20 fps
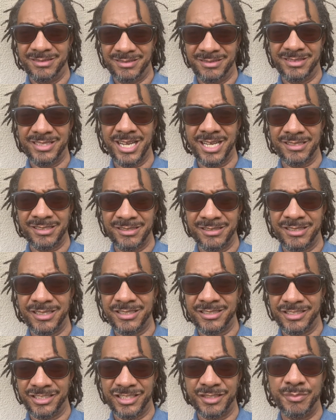Tell her that
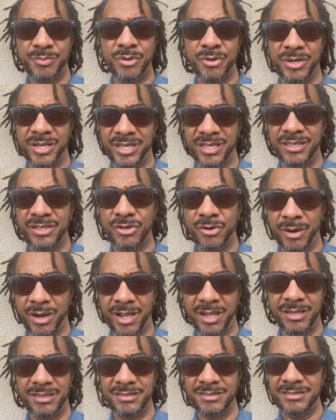she's pretty and
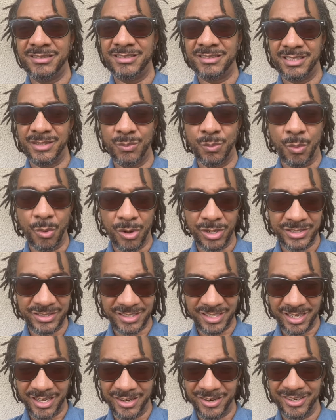great. She wants
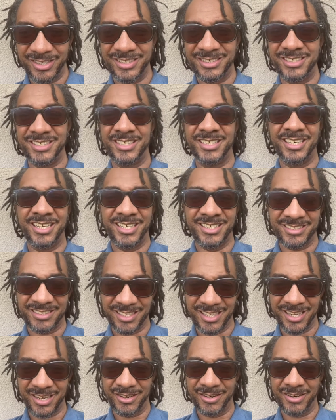to hear it. She needs
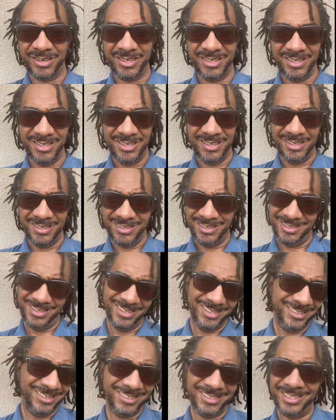to hear it.
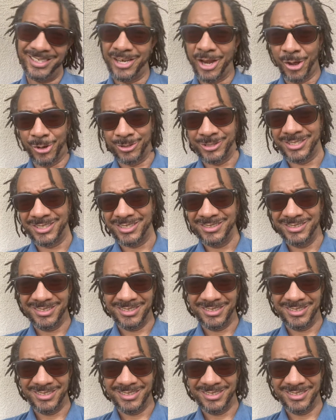And she knows it.